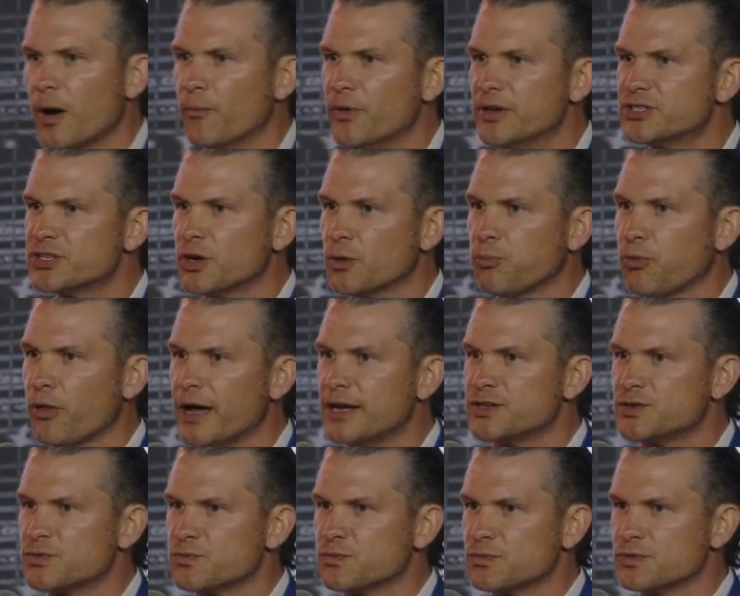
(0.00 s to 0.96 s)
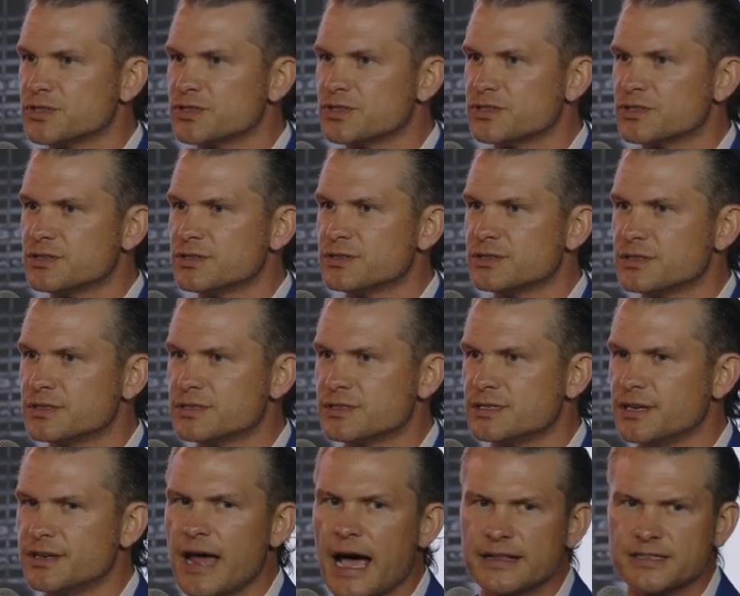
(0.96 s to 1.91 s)
original pledge was,
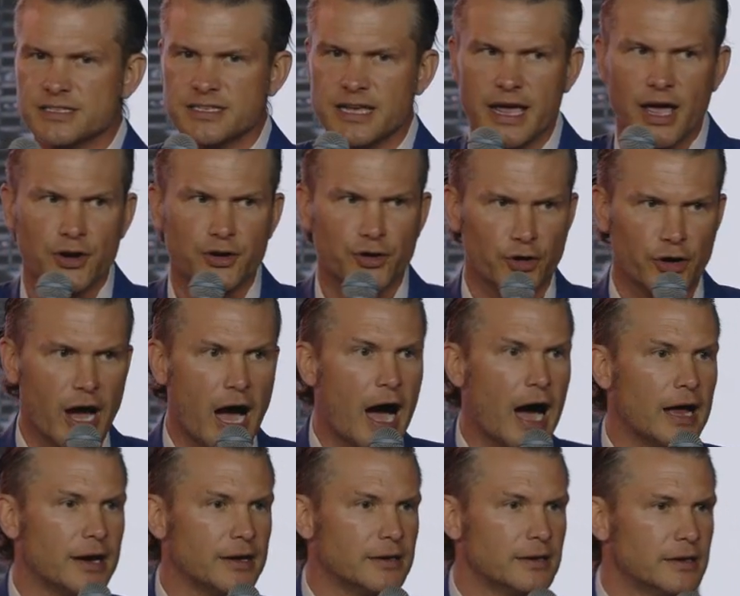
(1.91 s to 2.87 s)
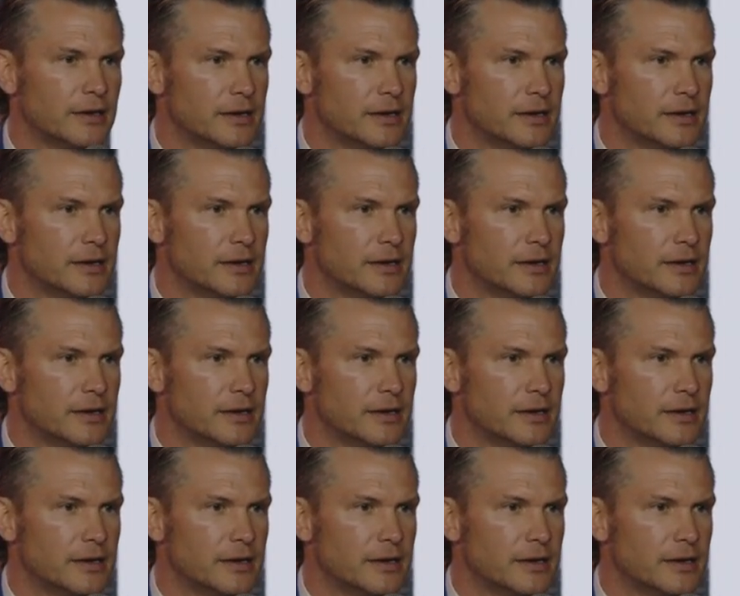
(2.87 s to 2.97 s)
did not say under God.